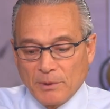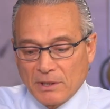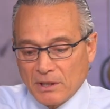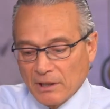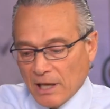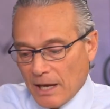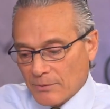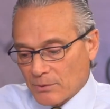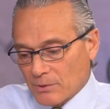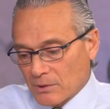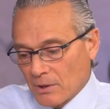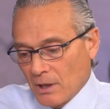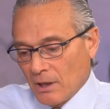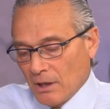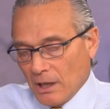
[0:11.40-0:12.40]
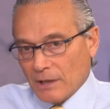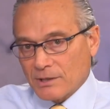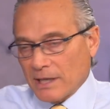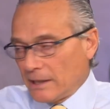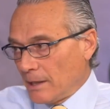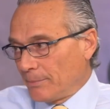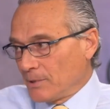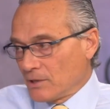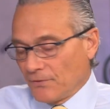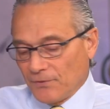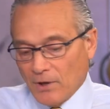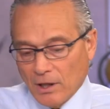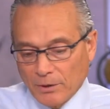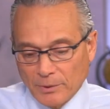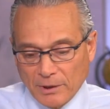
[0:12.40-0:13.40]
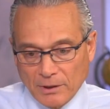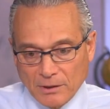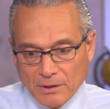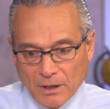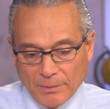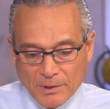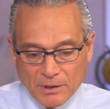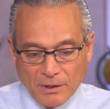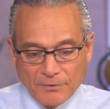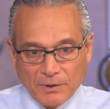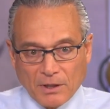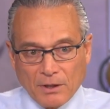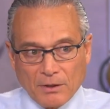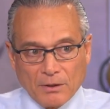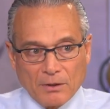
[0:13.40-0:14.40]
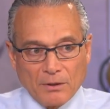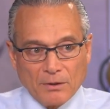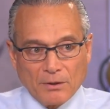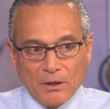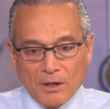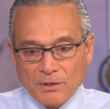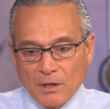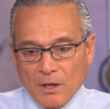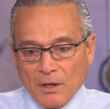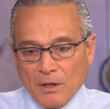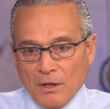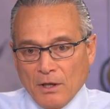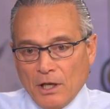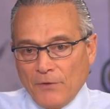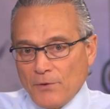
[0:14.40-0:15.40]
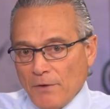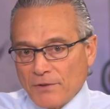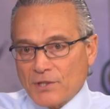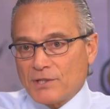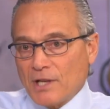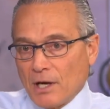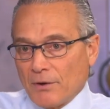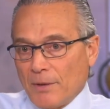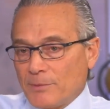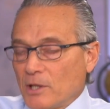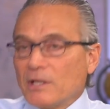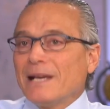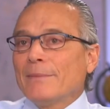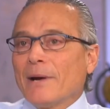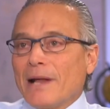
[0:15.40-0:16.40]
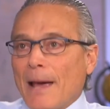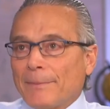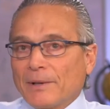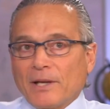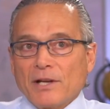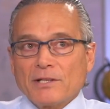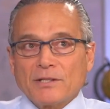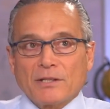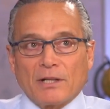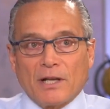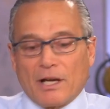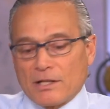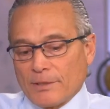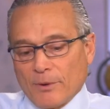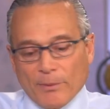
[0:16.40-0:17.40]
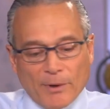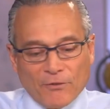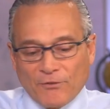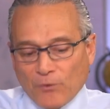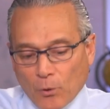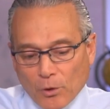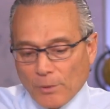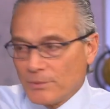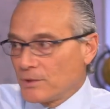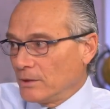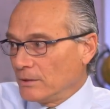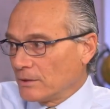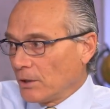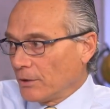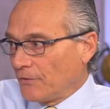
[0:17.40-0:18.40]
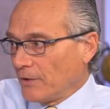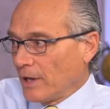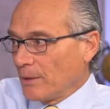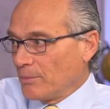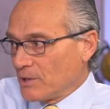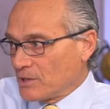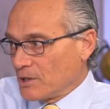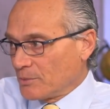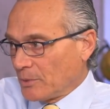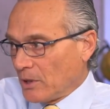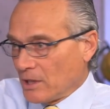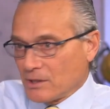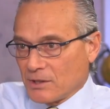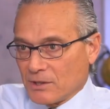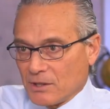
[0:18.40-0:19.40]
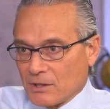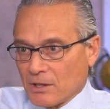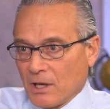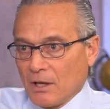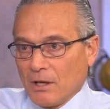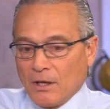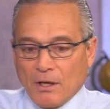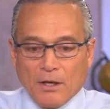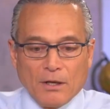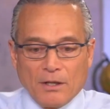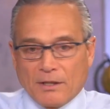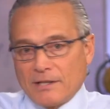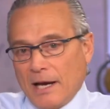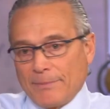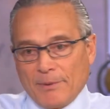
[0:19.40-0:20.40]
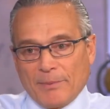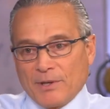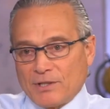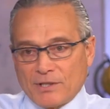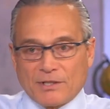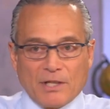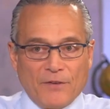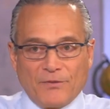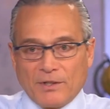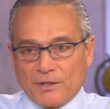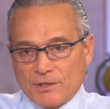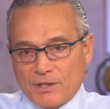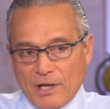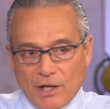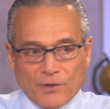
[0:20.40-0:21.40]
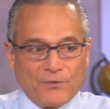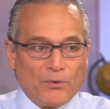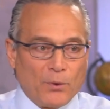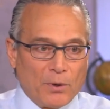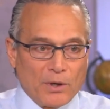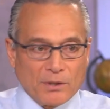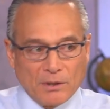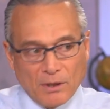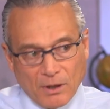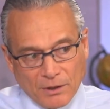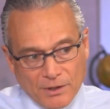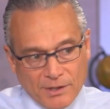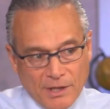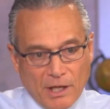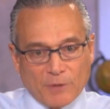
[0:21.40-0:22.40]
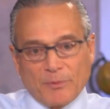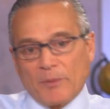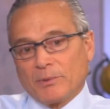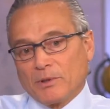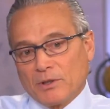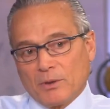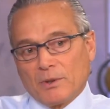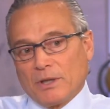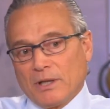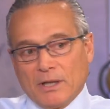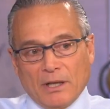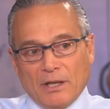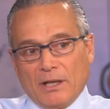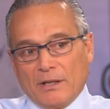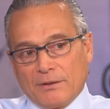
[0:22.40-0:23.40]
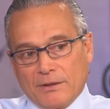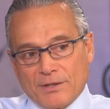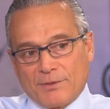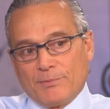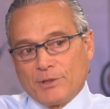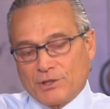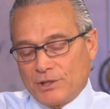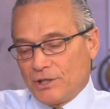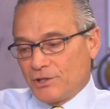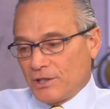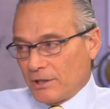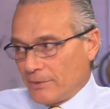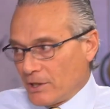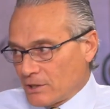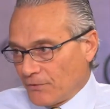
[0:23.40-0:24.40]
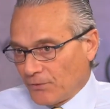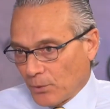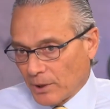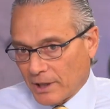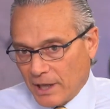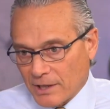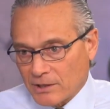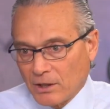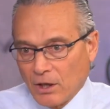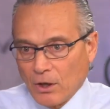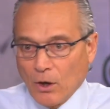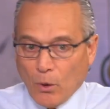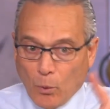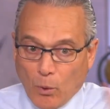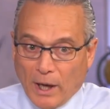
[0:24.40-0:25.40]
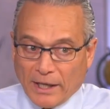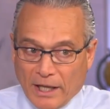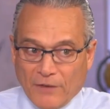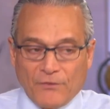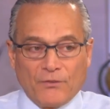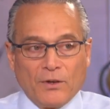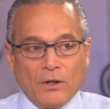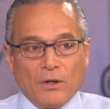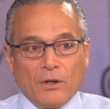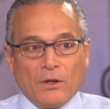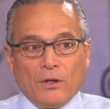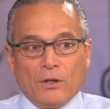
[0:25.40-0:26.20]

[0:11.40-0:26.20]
DBT Labs was, I'll set it up as the following, and Thomas, I'd love to get your thoughts. If you have a CRM, think about applications today, it's all about forms and codifying business processes. You type a bunch of stuff into Salesforce and all the salespeople do it, and this machine generates a forecast. What if